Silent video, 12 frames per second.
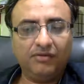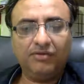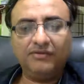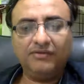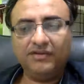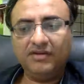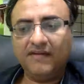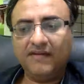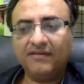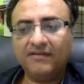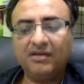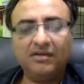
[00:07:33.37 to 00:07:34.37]
or when you're
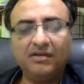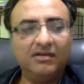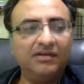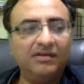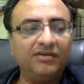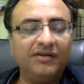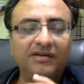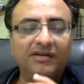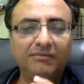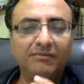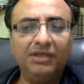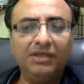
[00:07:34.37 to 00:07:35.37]
having a when you're
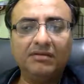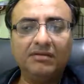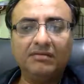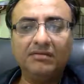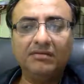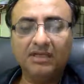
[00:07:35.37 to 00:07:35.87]
having a meal,